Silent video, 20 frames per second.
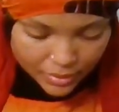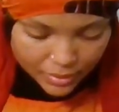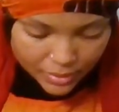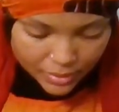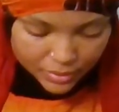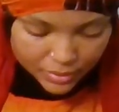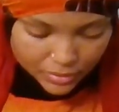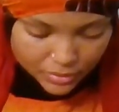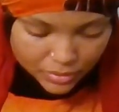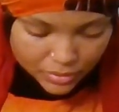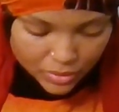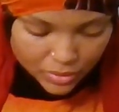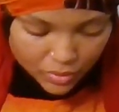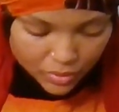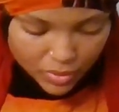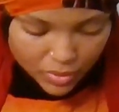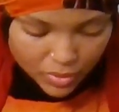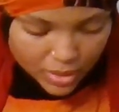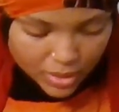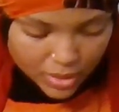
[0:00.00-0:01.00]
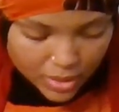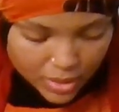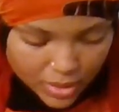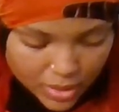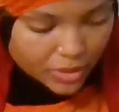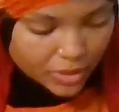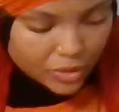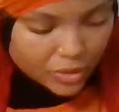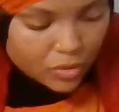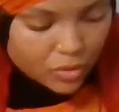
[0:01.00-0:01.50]
So I'm going
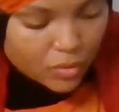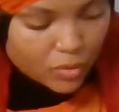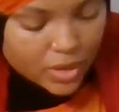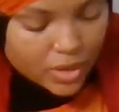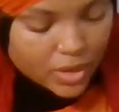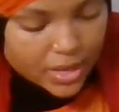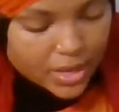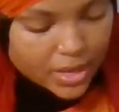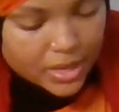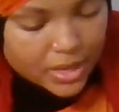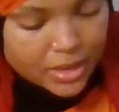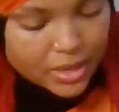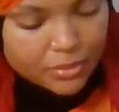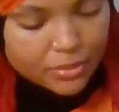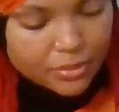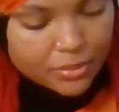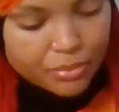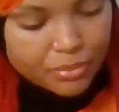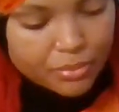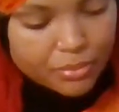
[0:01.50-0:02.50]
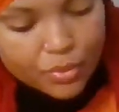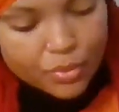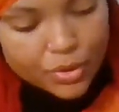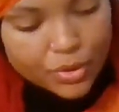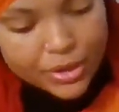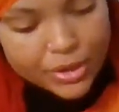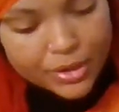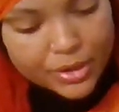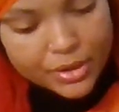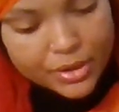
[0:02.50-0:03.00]
to go ahead and
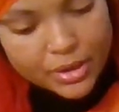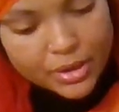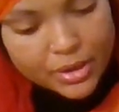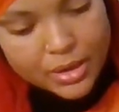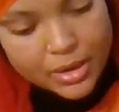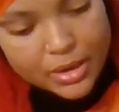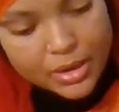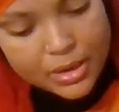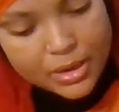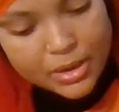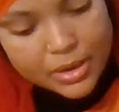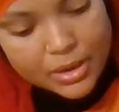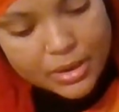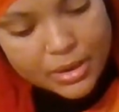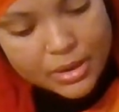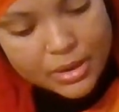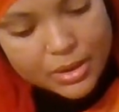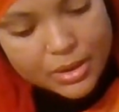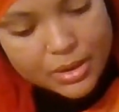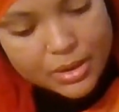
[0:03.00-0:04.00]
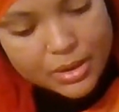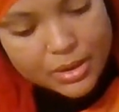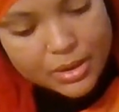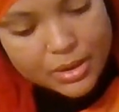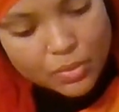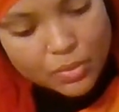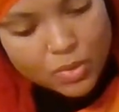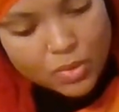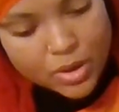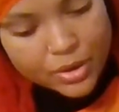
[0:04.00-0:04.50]
pour the
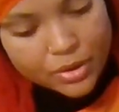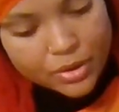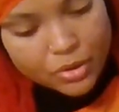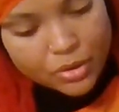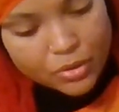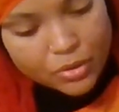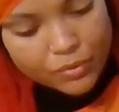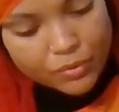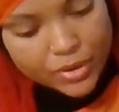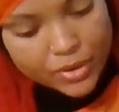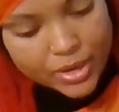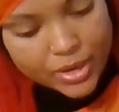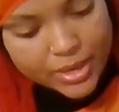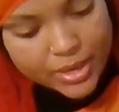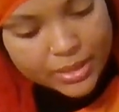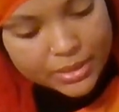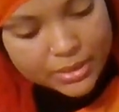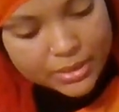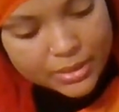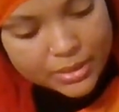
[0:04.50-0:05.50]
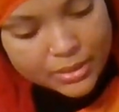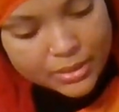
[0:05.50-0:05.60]
water over it